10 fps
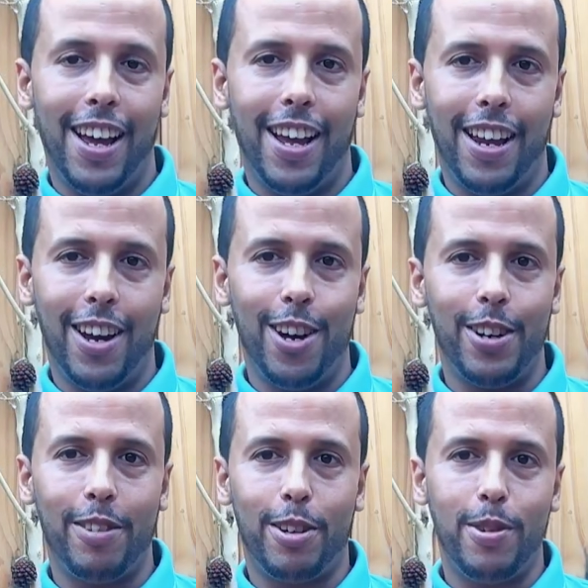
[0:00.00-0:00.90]
Hello
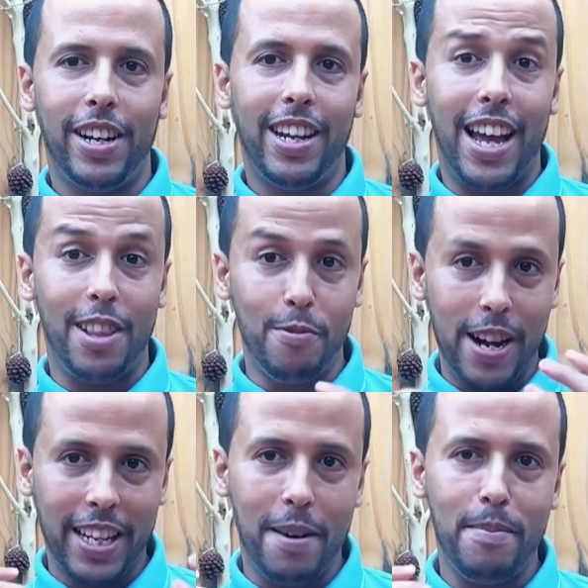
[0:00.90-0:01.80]
everyone and
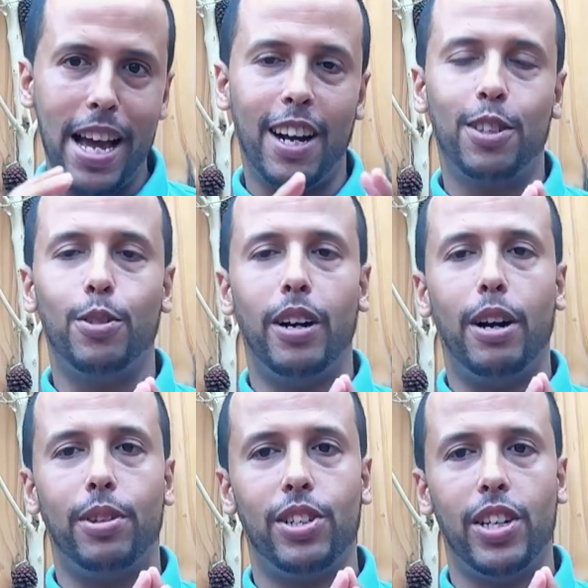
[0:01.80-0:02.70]
welcome back to
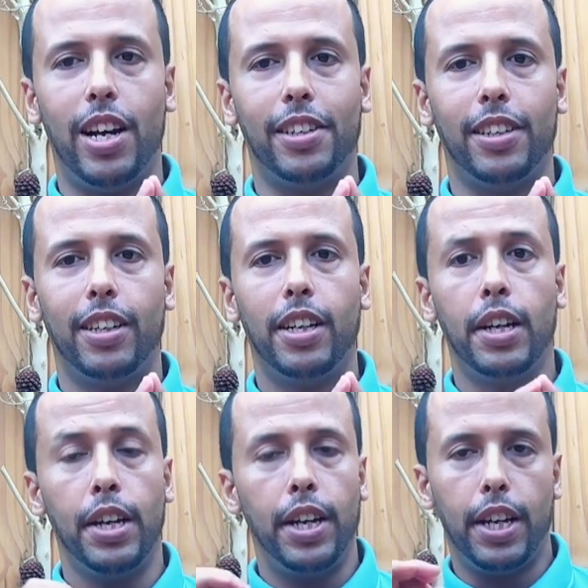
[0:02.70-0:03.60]
our channel.
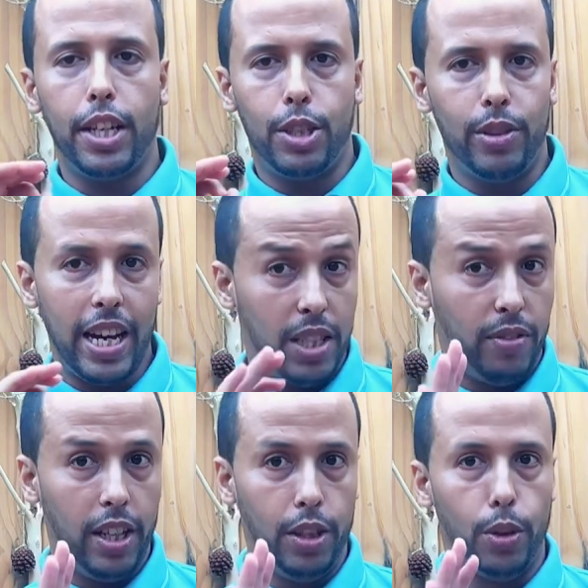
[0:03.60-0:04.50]
In today's
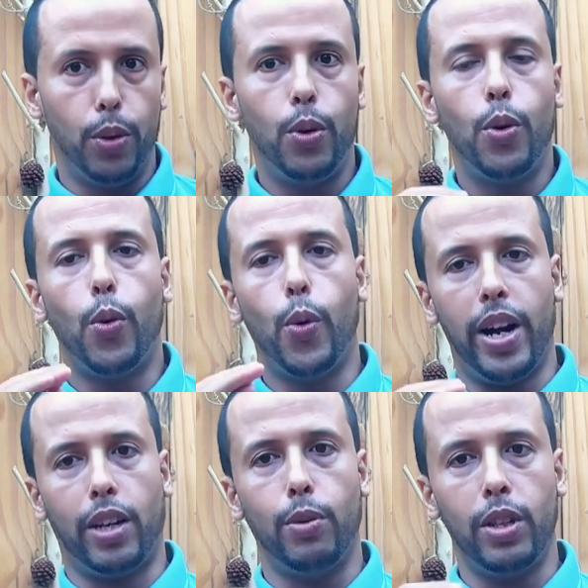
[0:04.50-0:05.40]
video,
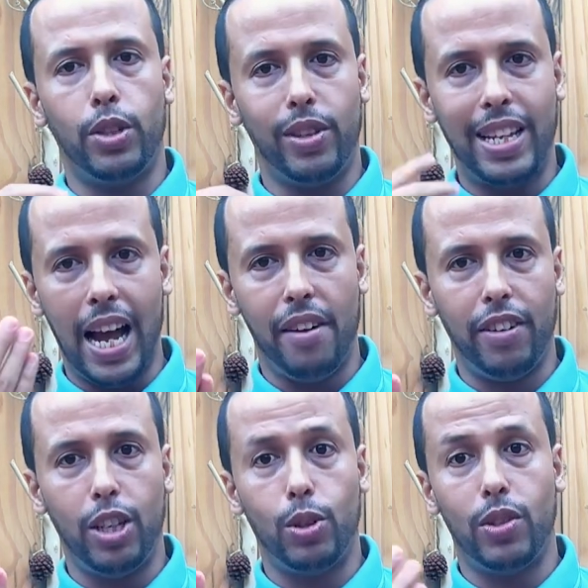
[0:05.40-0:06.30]
we're going to dive
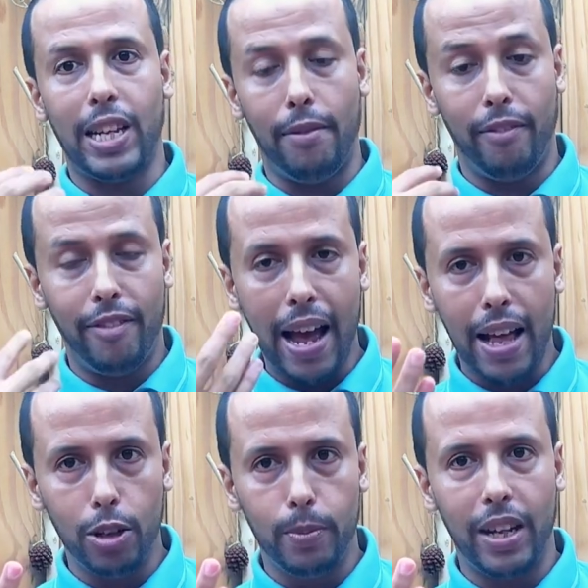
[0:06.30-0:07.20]
into some
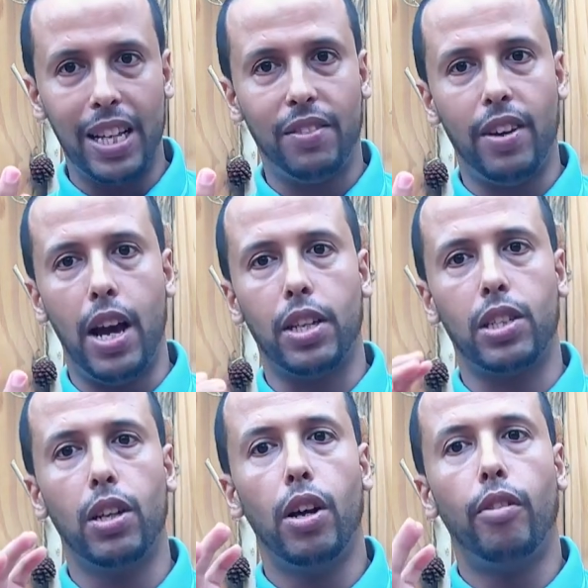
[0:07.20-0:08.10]
valuable advice
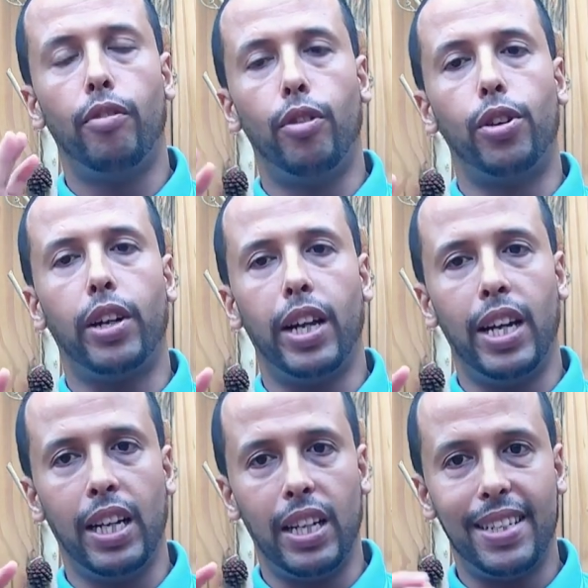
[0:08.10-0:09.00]
for
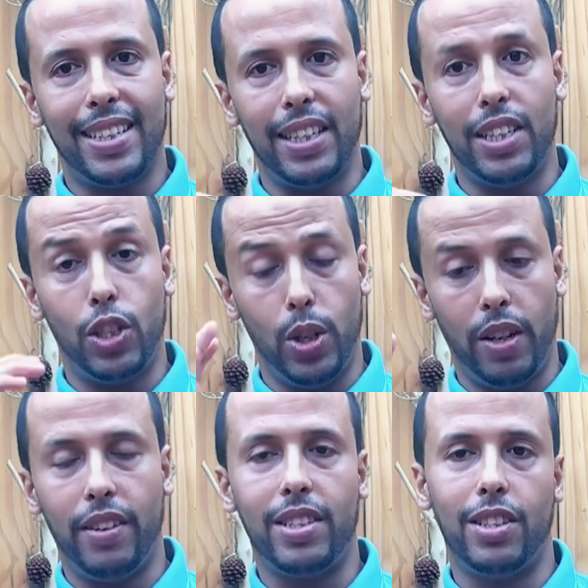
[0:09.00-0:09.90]
English Studies
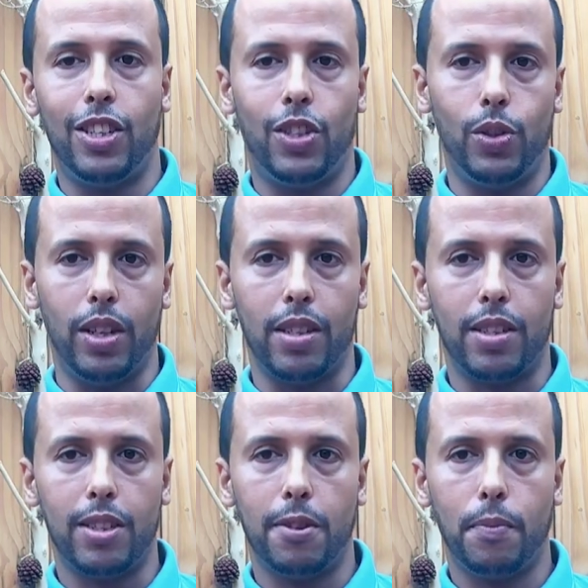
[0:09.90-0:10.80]
University students.